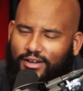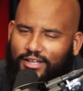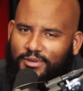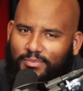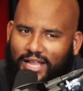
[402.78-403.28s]
No,
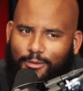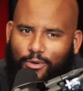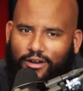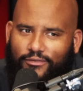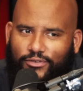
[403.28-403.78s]
it'll be black
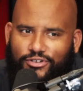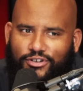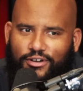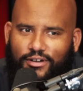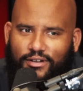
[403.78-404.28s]
market for
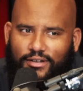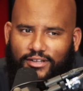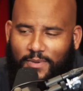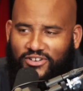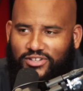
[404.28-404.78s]
sure. Yeah,
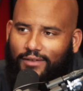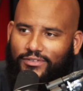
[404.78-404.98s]
especially